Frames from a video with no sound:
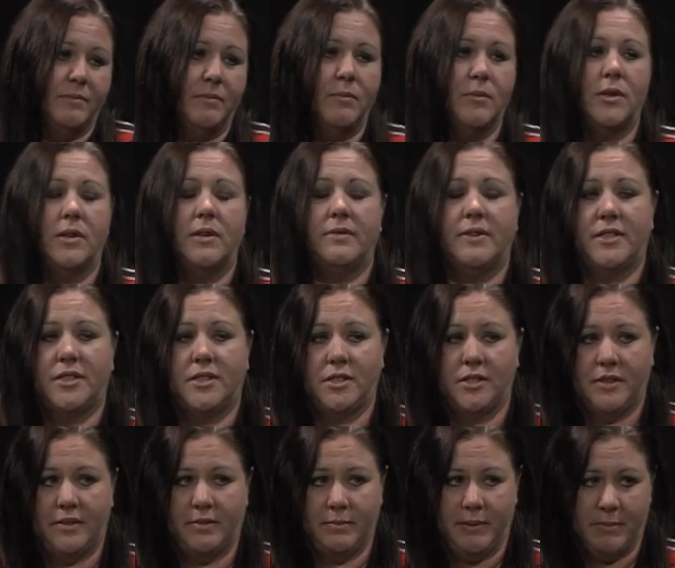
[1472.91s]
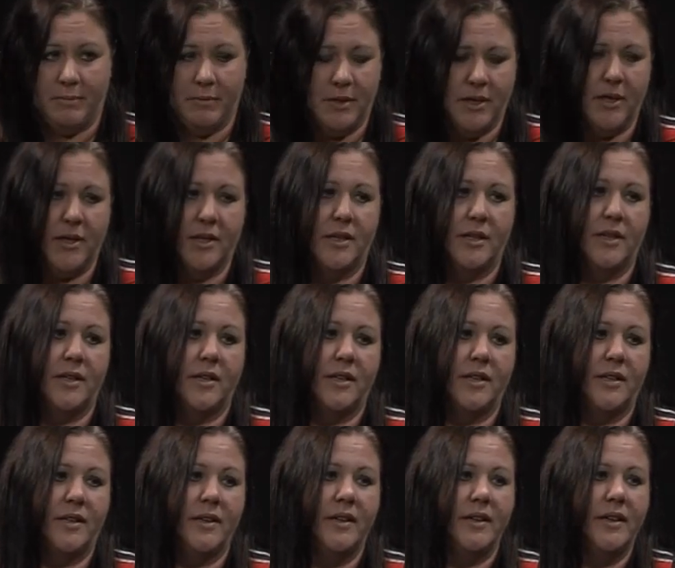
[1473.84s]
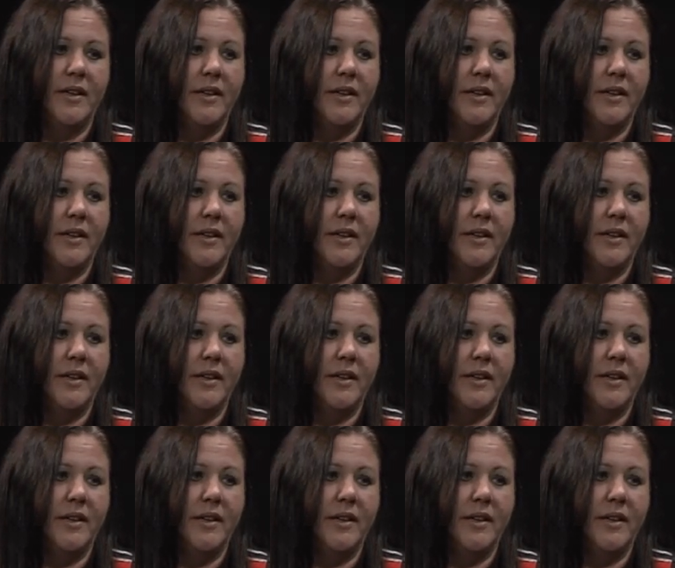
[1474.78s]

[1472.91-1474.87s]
more of us should have been murdered,